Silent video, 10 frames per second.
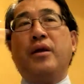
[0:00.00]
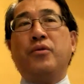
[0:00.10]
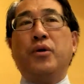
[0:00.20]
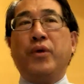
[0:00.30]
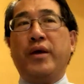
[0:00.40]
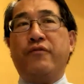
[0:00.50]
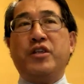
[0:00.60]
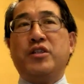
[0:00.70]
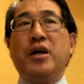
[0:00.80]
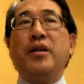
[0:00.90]
what we have
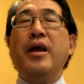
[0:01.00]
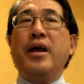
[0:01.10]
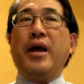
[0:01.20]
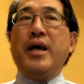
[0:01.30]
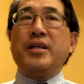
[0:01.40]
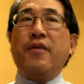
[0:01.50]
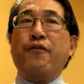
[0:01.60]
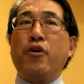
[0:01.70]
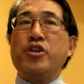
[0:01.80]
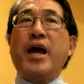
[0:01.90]
just done, as I
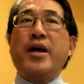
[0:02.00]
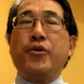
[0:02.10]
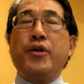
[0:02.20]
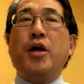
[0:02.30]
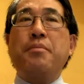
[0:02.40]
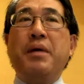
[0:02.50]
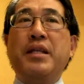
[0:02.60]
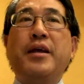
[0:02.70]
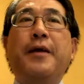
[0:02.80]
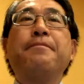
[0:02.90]
foreshadowed on
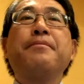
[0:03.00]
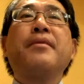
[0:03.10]
Monday.